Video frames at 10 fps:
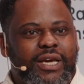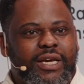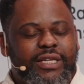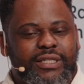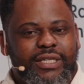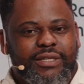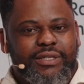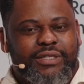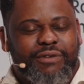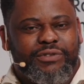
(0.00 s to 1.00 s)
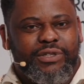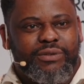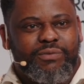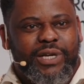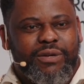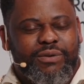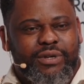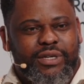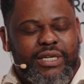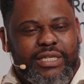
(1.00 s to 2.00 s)
it's, it's often we're
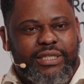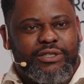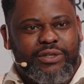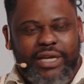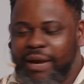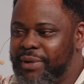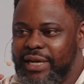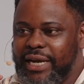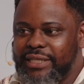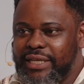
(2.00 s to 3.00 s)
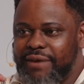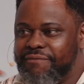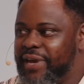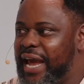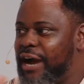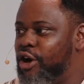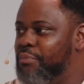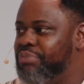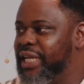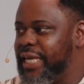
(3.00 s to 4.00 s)
easy to think about it as a fait
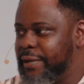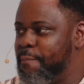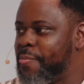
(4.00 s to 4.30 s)
accompli.